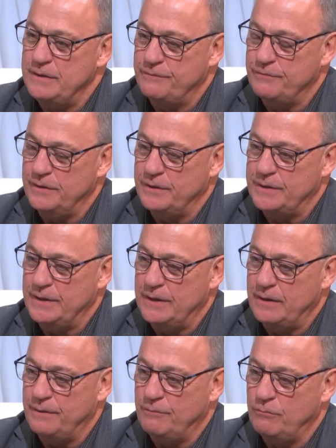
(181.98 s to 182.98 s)
different
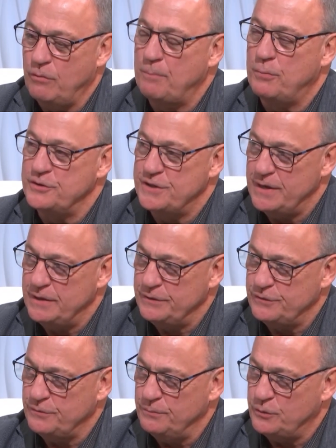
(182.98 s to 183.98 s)

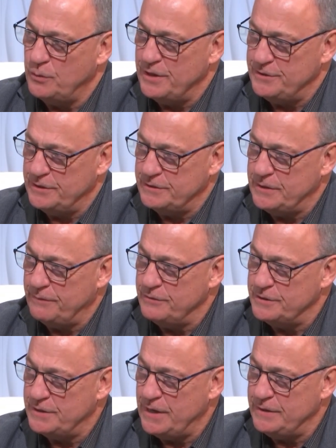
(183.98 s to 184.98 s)
representatives from 26
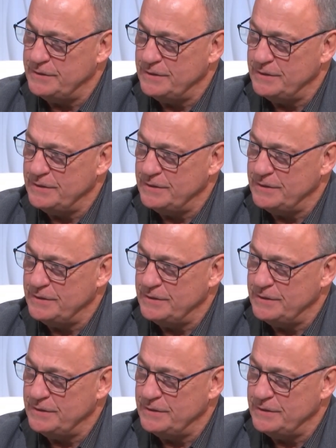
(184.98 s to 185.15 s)
different states.